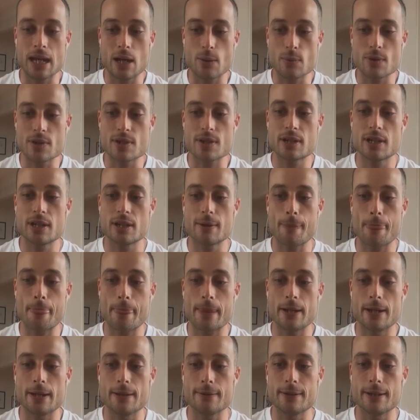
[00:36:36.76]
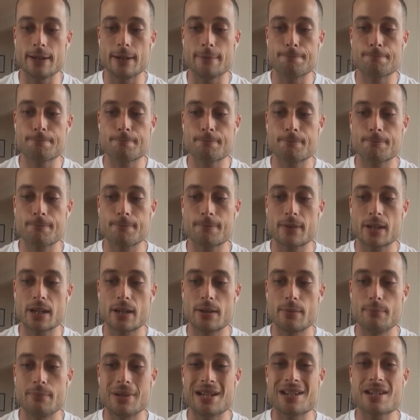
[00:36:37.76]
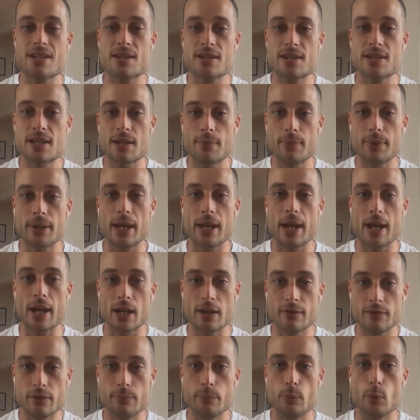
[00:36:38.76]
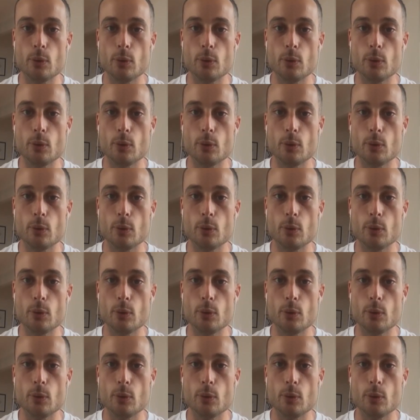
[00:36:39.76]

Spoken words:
that was the me stepping out of it point.